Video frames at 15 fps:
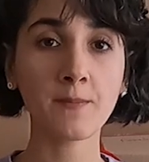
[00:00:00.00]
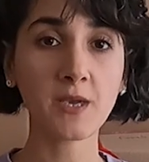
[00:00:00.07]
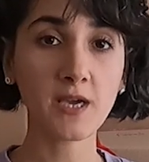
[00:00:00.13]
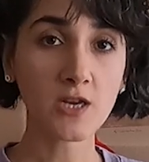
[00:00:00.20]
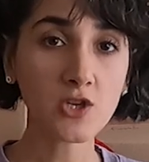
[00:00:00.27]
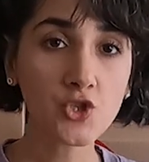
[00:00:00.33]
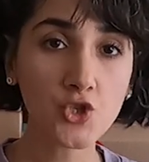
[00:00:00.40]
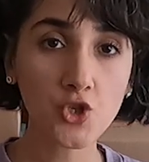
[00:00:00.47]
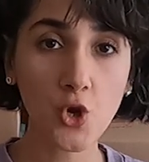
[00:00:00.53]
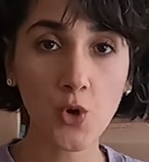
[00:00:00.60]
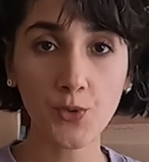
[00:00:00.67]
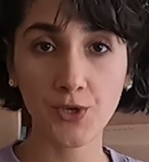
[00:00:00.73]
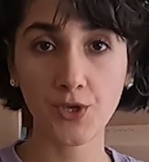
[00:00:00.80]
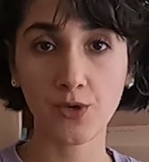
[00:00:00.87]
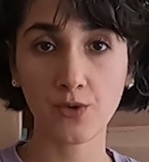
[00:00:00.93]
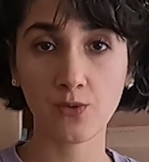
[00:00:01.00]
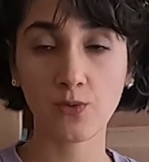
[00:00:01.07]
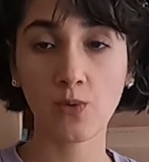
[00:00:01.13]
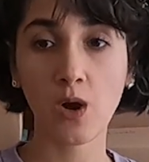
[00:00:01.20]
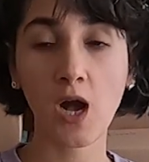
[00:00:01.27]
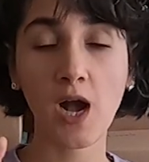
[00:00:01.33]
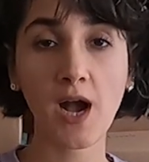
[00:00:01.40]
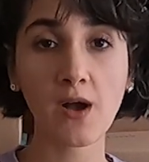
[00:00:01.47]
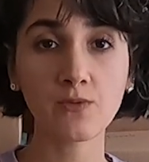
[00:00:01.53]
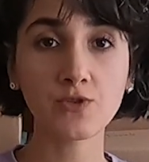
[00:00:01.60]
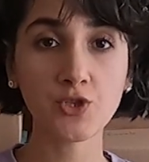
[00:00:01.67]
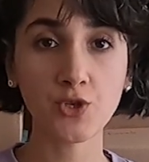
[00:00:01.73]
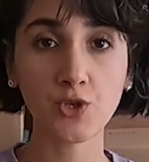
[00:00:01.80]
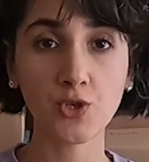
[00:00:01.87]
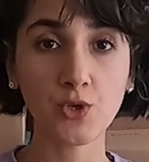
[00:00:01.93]
I'm gonna show you how
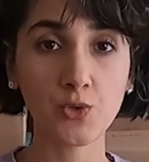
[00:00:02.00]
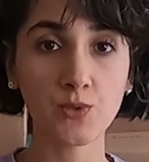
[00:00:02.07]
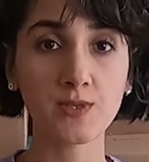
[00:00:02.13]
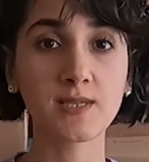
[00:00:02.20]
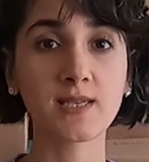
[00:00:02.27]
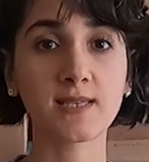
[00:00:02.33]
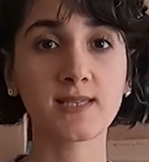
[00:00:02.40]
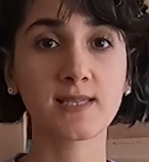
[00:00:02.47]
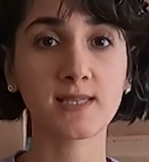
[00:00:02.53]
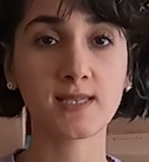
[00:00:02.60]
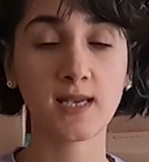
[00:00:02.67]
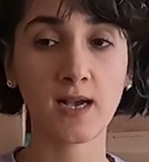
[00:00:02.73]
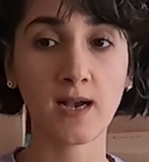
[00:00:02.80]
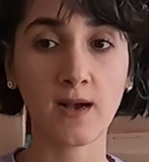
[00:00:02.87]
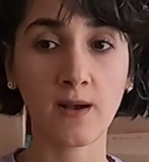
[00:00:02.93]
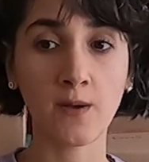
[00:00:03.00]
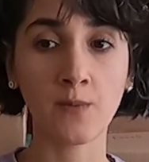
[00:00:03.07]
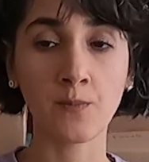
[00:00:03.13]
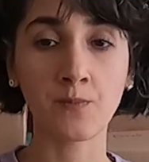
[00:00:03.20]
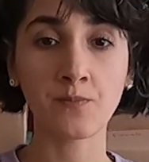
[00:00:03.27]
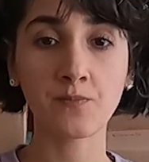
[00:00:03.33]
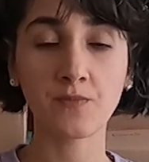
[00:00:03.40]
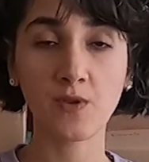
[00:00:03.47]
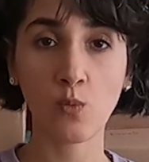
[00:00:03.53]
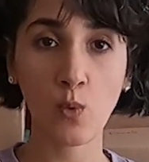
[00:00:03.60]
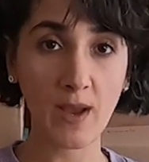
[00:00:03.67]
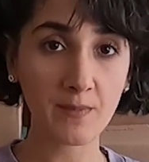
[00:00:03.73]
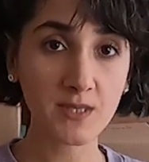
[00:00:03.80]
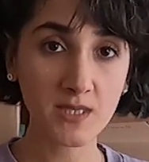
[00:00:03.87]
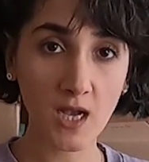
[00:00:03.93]
to use this
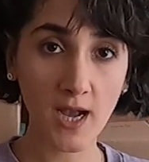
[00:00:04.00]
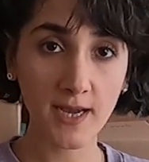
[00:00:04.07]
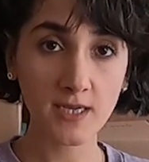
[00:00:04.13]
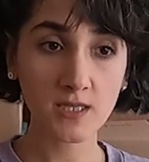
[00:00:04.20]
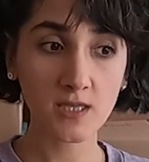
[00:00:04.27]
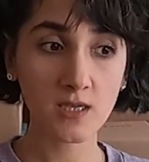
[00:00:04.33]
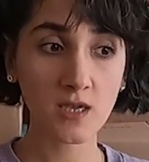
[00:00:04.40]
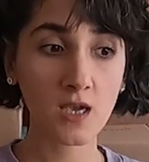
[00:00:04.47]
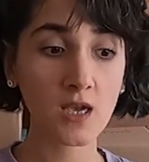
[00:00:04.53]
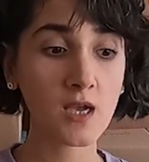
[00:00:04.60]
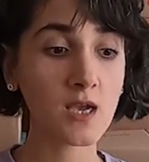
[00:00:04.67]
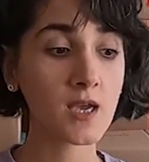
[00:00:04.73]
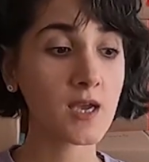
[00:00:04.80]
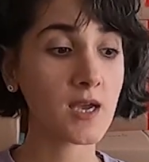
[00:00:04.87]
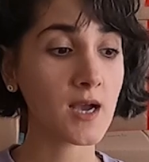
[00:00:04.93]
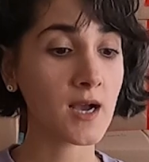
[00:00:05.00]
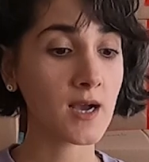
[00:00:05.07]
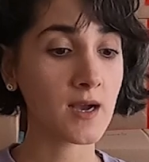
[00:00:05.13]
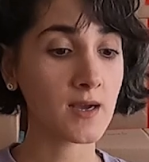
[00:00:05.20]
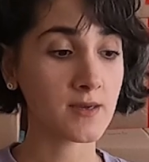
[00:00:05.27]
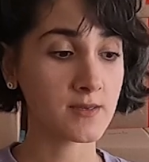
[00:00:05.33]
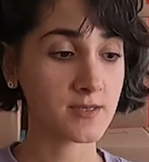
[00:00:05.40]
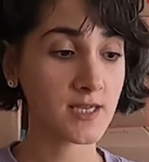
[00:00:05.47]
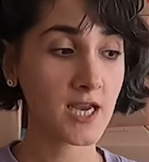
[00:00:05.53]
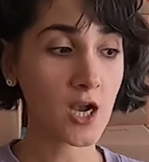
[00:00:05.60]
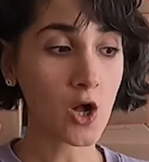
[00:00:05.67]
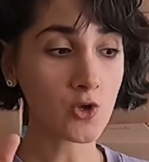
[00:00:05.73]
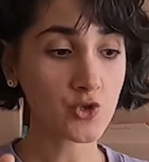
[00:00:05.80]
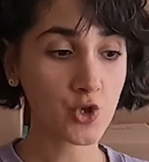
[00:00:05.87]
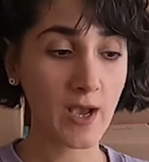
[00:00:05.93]
website. They
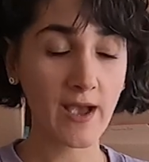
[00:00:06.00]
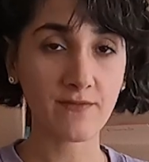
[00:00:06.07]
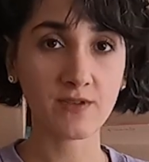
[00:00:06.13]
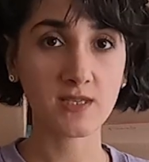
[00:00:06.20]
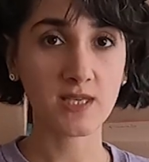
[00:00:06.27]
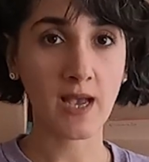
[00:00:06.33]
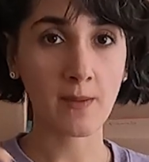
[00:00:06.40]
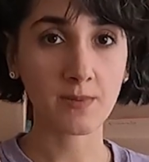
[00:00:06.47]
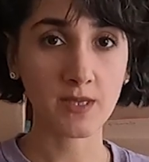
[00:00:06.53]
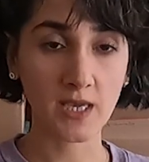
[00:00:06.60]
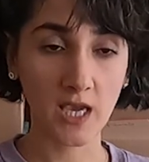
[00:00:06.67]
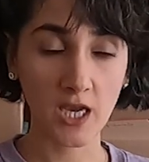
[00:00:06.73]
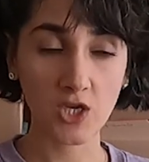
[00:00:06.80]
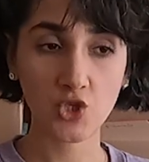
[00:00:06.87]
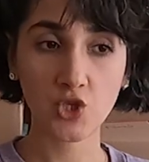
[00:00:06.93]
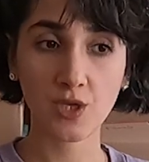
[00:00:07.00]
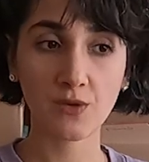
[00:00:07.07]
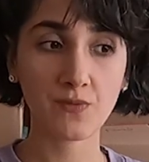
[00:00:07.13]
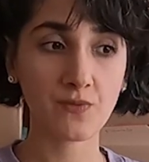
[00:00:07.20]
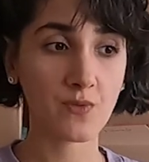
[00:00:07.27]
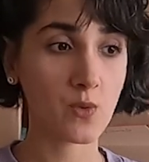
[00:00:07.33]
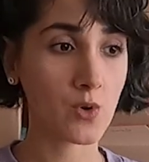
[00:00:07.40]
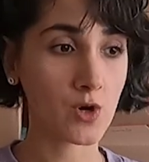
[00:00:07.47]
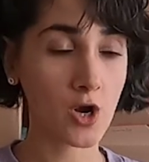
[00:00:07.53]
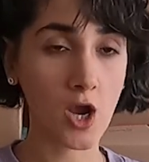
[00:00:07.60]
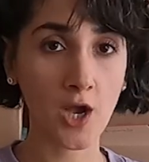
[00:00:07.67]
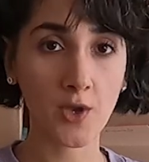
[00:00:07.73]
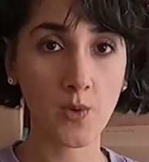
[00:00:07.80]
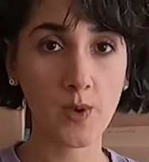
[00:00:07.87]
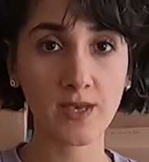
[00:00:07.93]
also have this application for
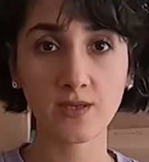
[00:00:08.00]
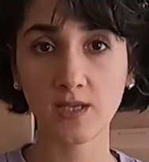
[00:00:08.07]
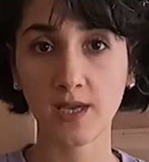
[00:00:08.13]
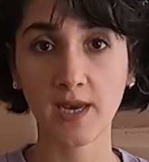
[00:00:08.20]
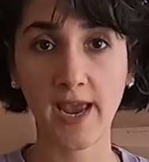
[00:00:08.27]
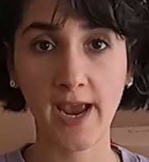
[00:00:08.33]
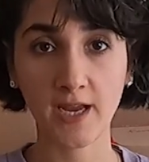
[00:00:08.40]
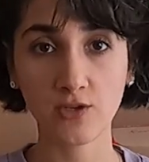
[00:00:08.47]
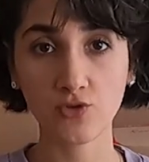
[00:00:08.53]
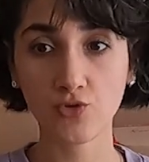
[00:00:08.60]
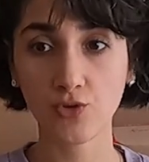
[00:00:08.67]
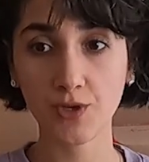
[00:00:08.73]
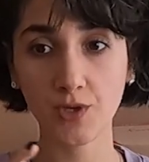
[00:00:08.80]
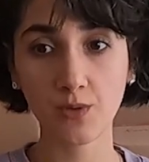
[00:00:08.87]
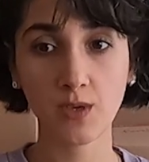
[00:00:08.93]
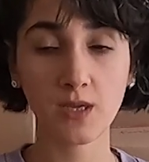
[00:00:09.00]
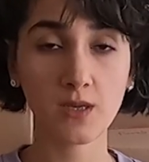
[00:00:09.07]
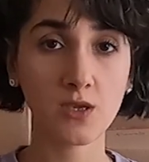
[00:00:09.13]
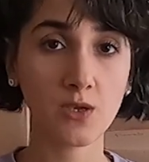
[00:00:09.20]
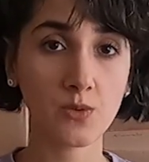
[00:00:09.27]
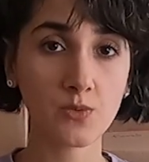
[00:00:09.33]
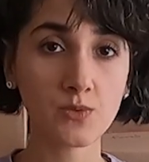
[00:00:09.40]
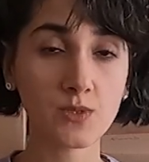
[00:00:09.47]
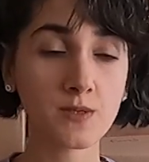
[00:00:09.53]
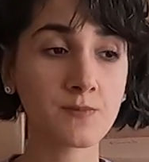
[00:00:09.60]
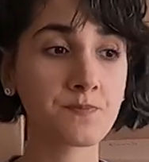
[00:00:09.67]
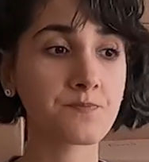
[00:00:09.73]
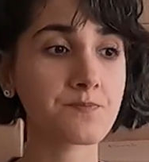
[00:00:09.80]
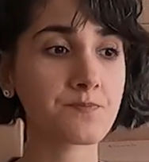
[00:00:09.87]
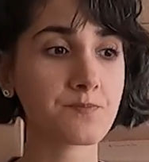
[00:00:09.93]
iOS and Android you can use.
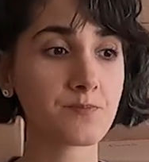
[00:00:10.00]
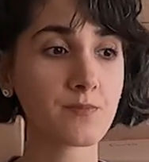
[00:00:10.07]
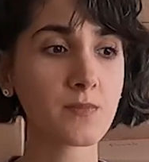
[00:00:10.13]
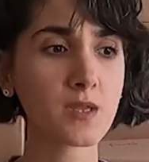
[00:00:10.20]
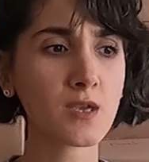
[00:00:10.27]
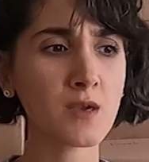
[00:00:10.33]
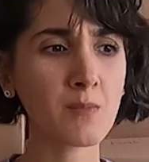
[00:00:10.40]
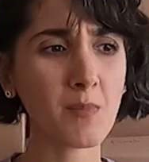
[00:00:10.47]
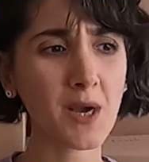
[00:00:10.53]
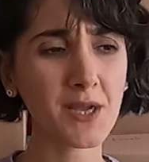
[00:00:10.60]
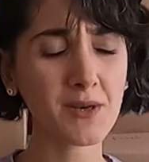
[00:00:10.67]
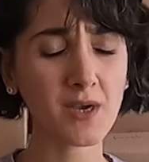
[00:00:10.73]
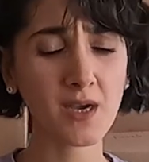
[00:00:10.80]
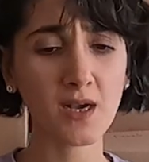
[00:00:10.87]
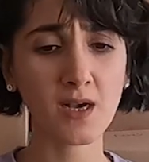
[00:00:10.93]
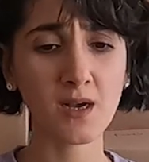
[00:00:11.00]
But